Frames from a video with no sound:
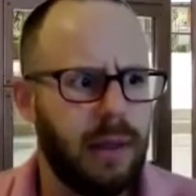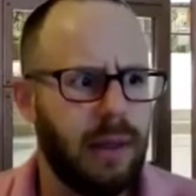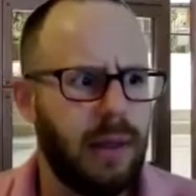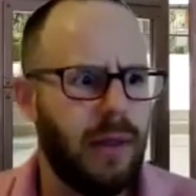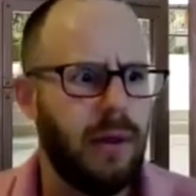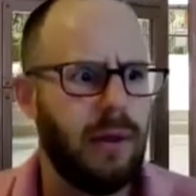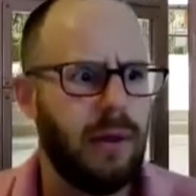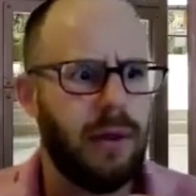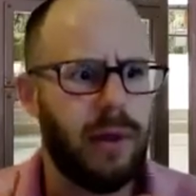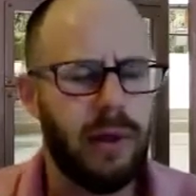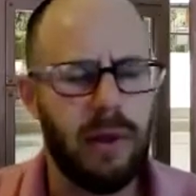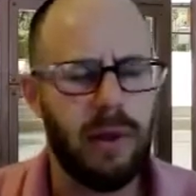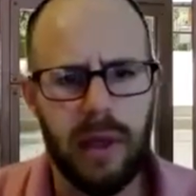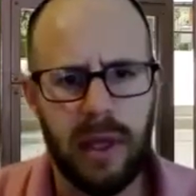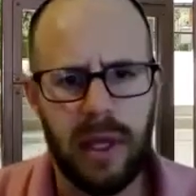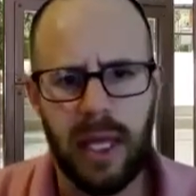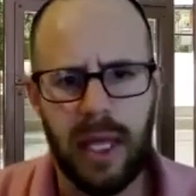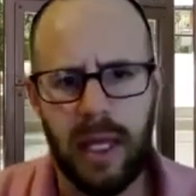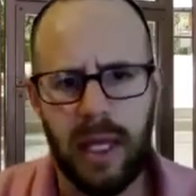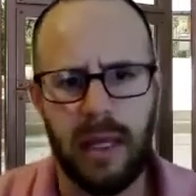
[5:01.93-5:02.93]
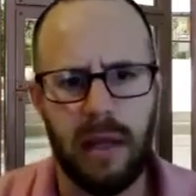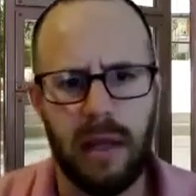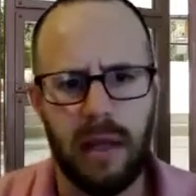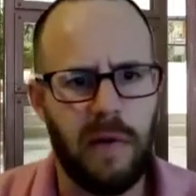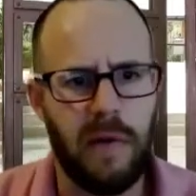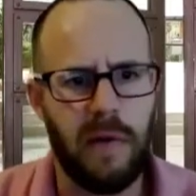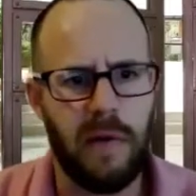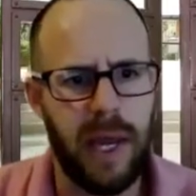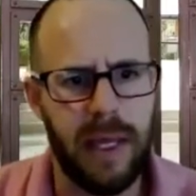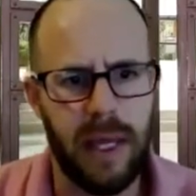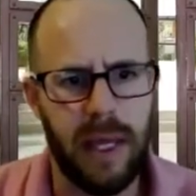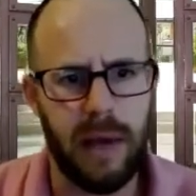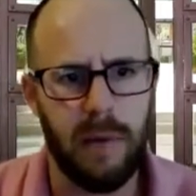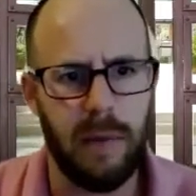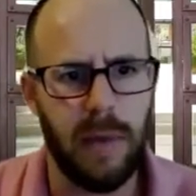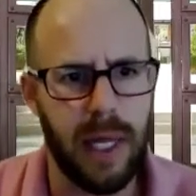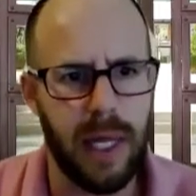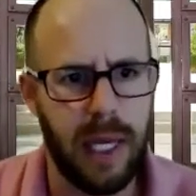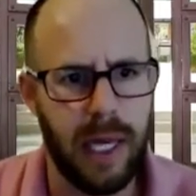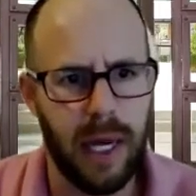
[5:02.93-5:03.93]
There are certain things that translate
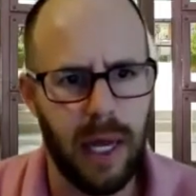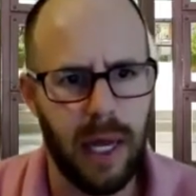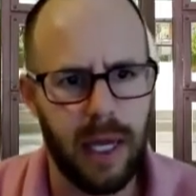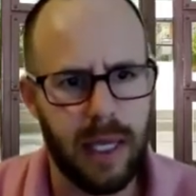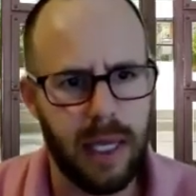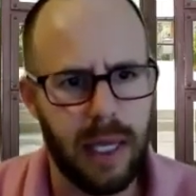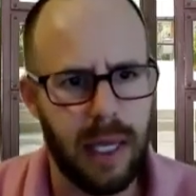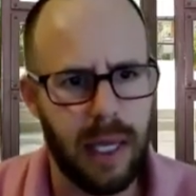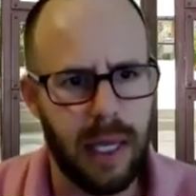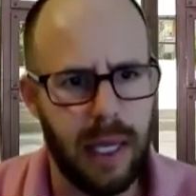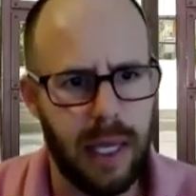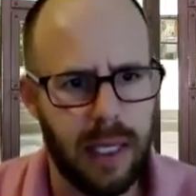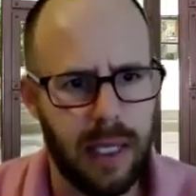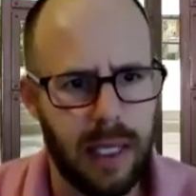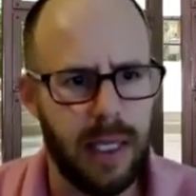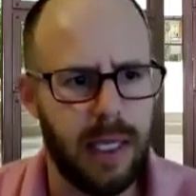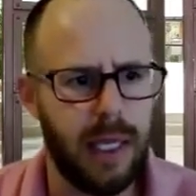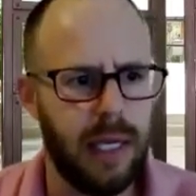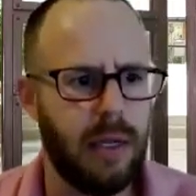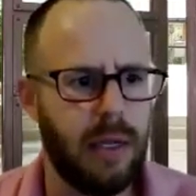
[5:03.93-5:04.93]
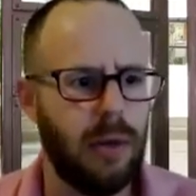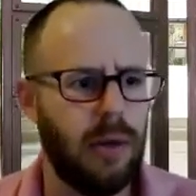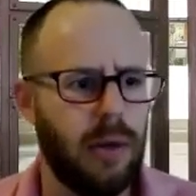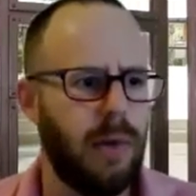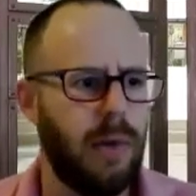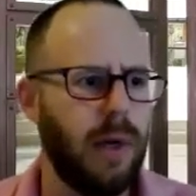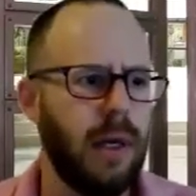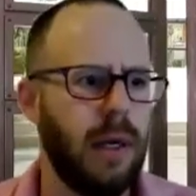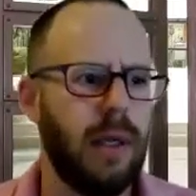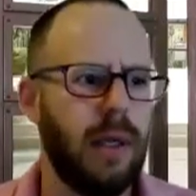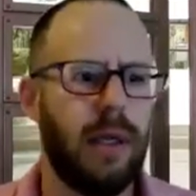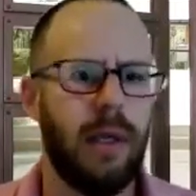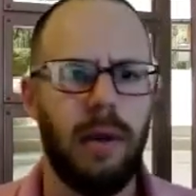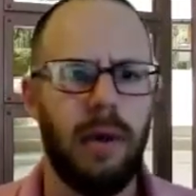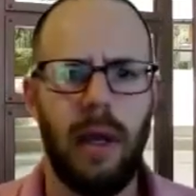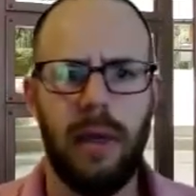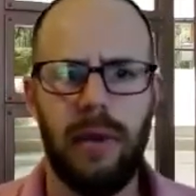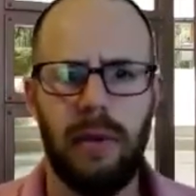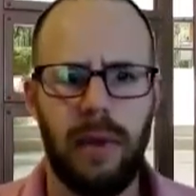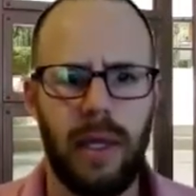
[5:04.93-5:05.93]
really nicely into the digital world. There are
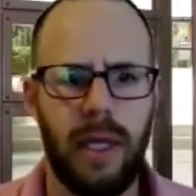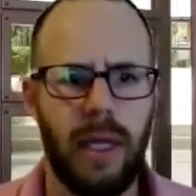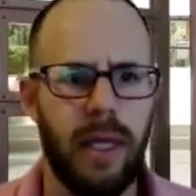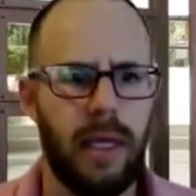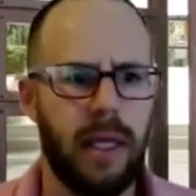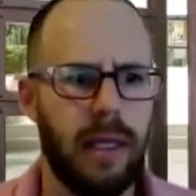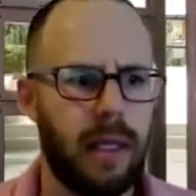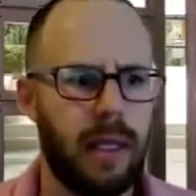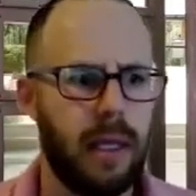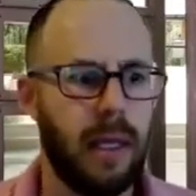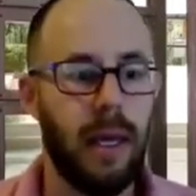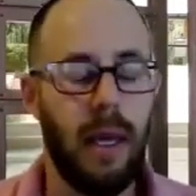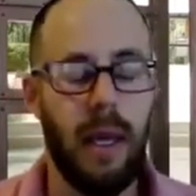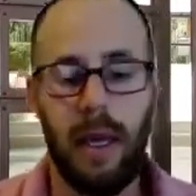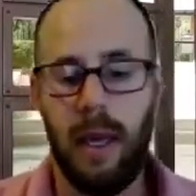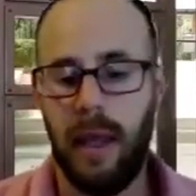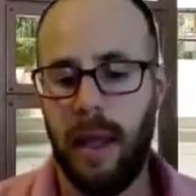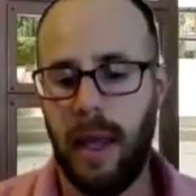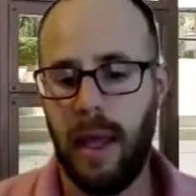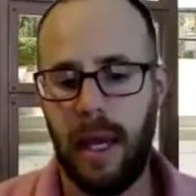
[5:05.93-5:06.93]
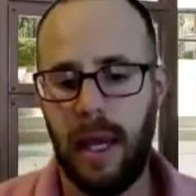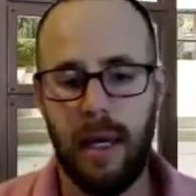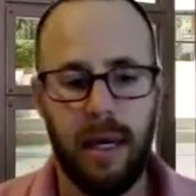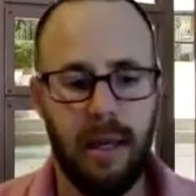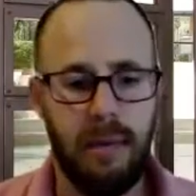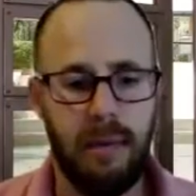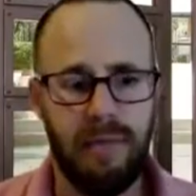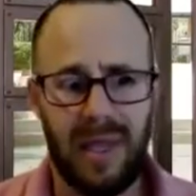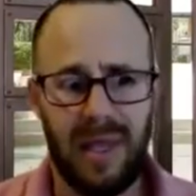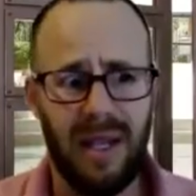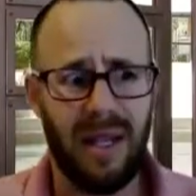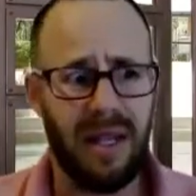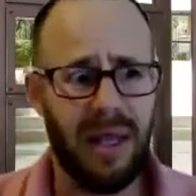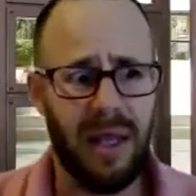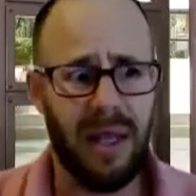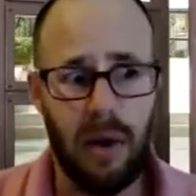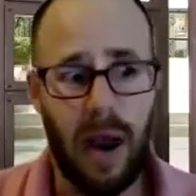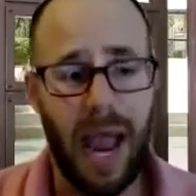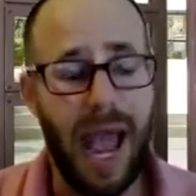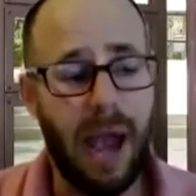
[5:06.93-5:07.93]
other things that it's not
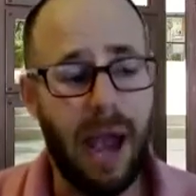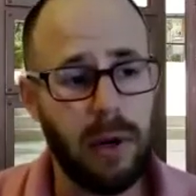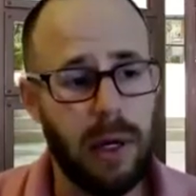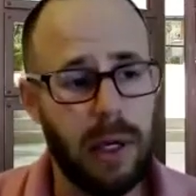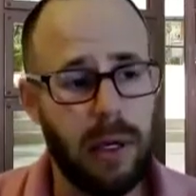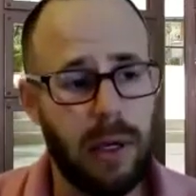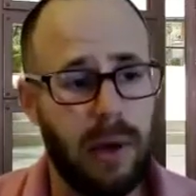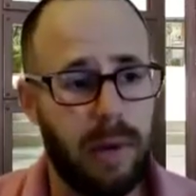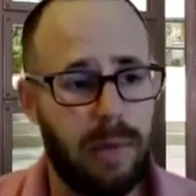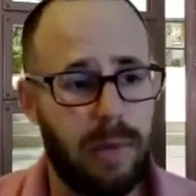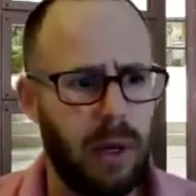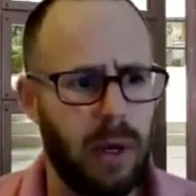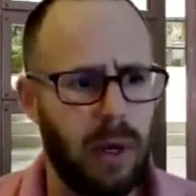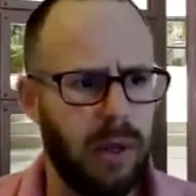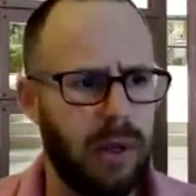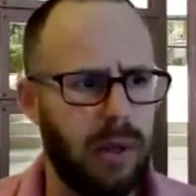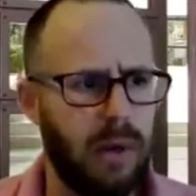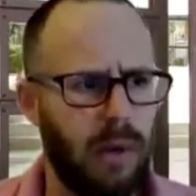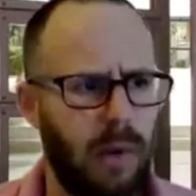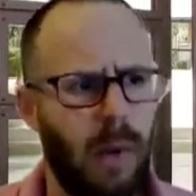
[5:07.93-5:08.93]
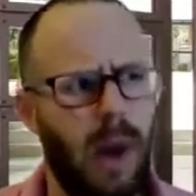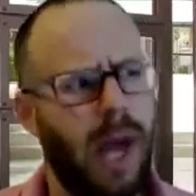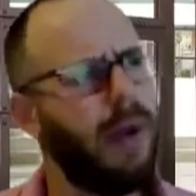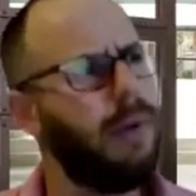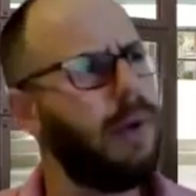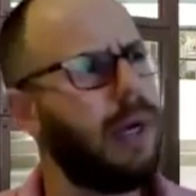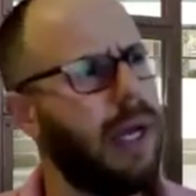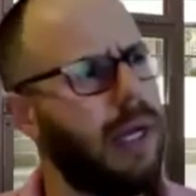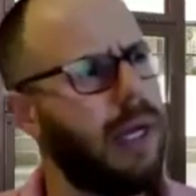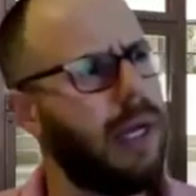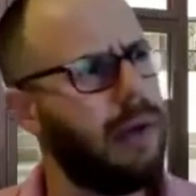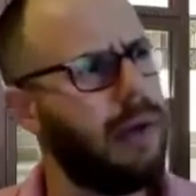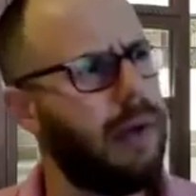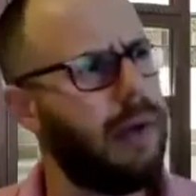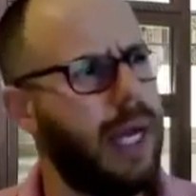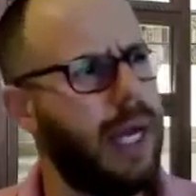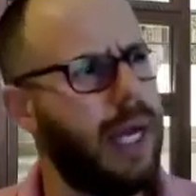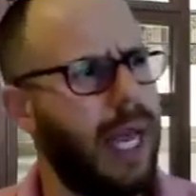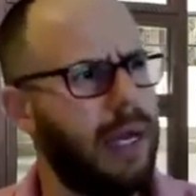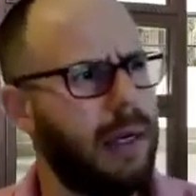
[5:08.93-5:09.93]
clear how to do it, but also why would I do it
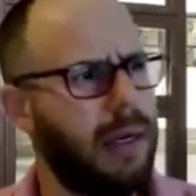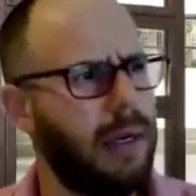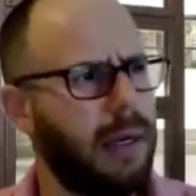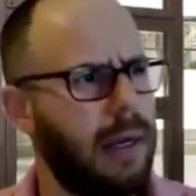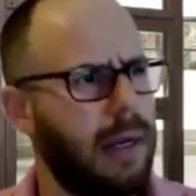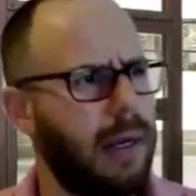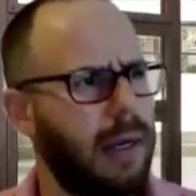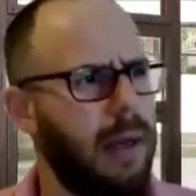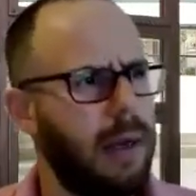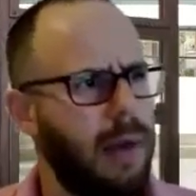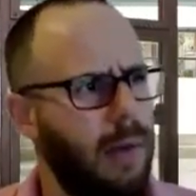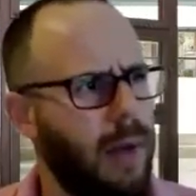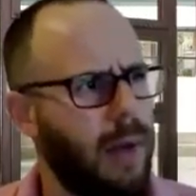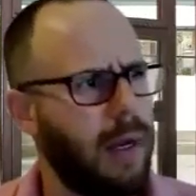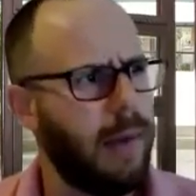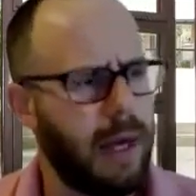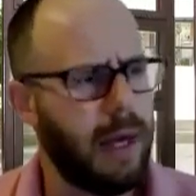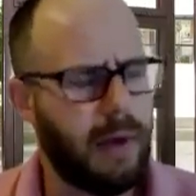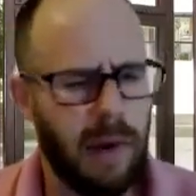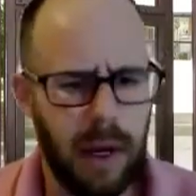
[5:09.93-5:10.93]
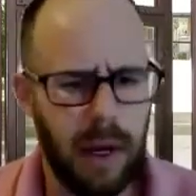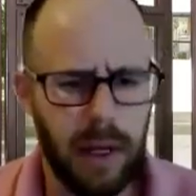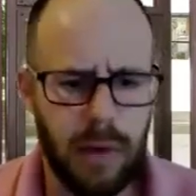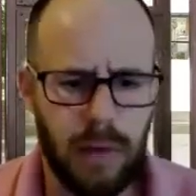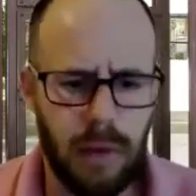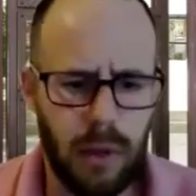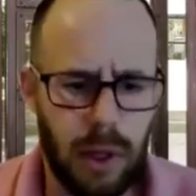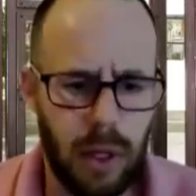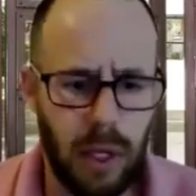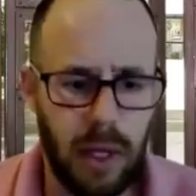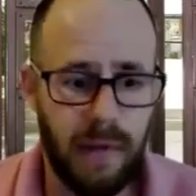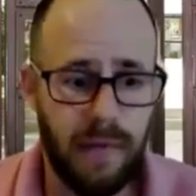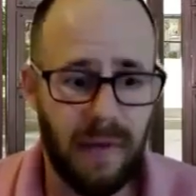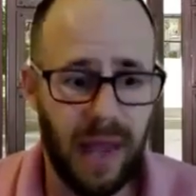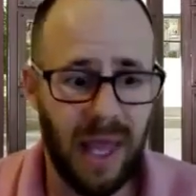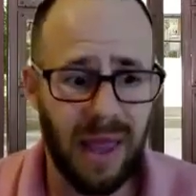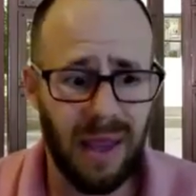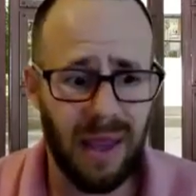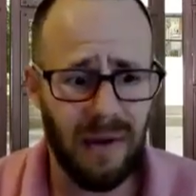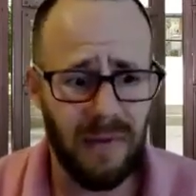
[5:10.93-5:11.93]
and what am I trying to achieve?
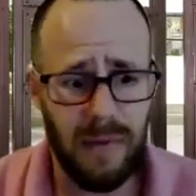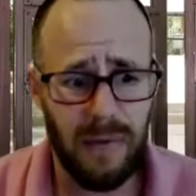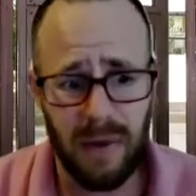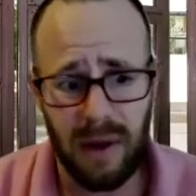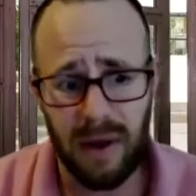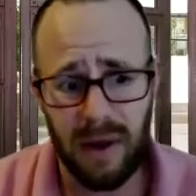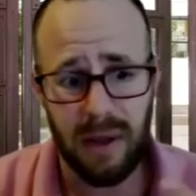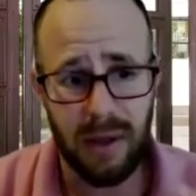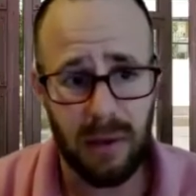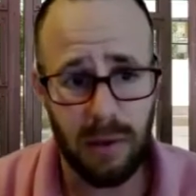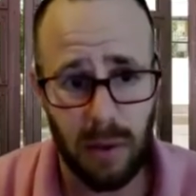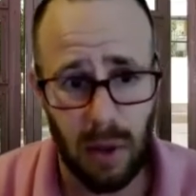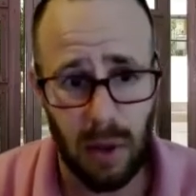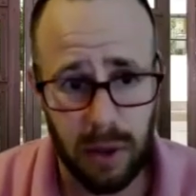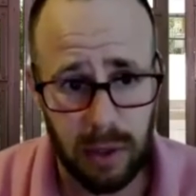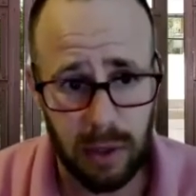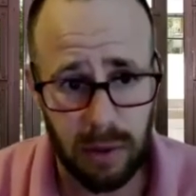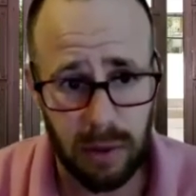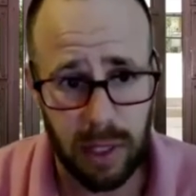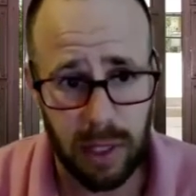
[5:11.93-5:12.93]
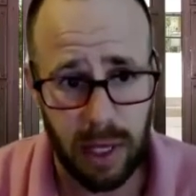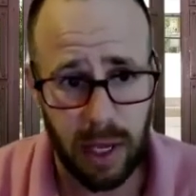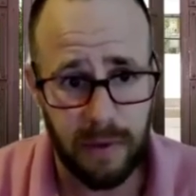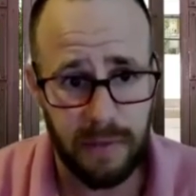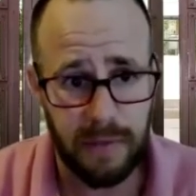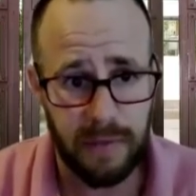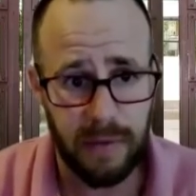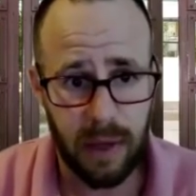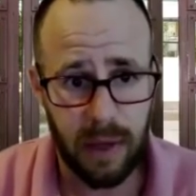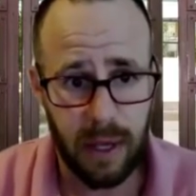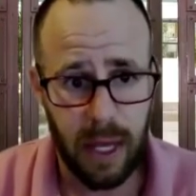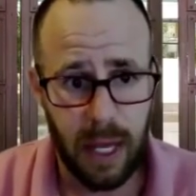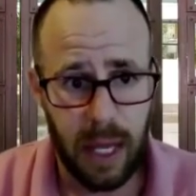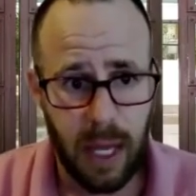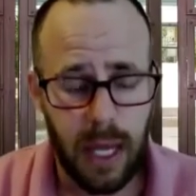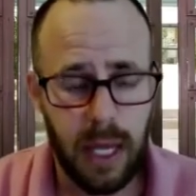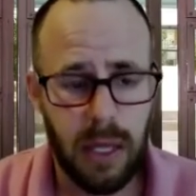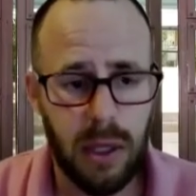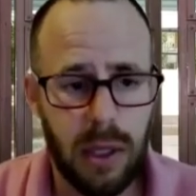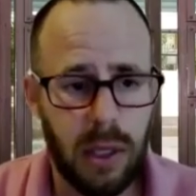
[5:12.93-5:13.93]
And therefore, there's also stuff
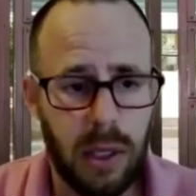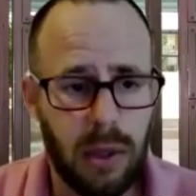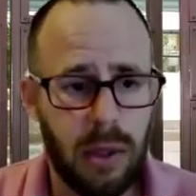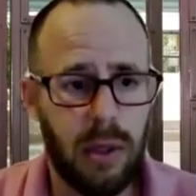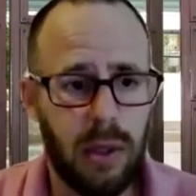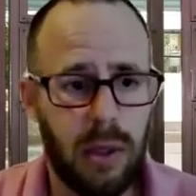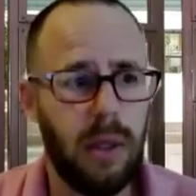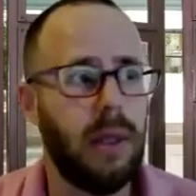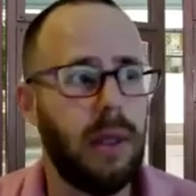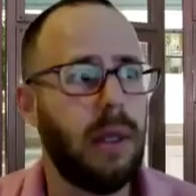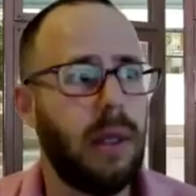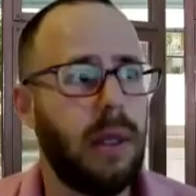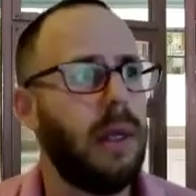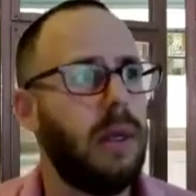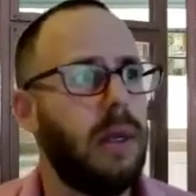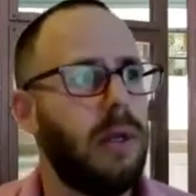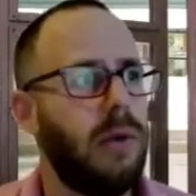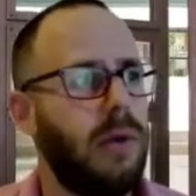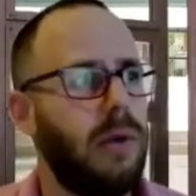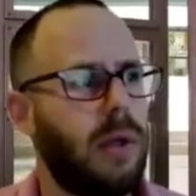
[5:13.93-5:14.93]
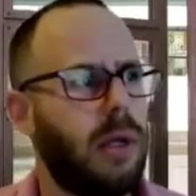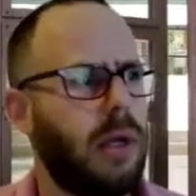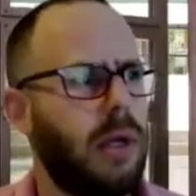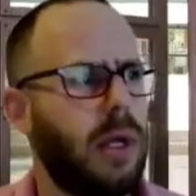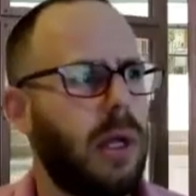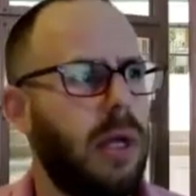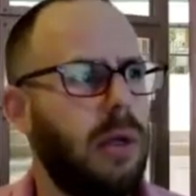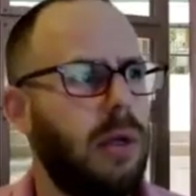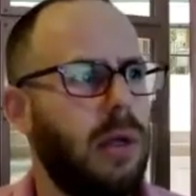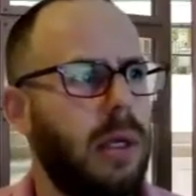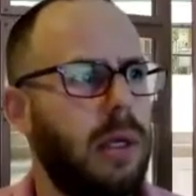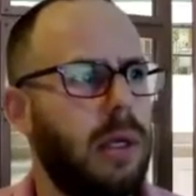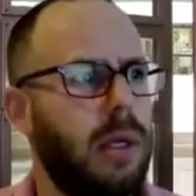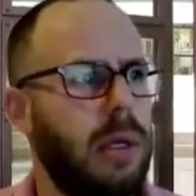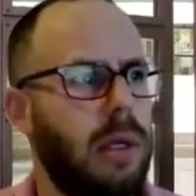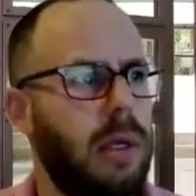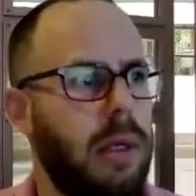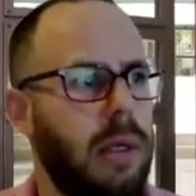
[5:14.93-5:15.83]
in digital Jewish education.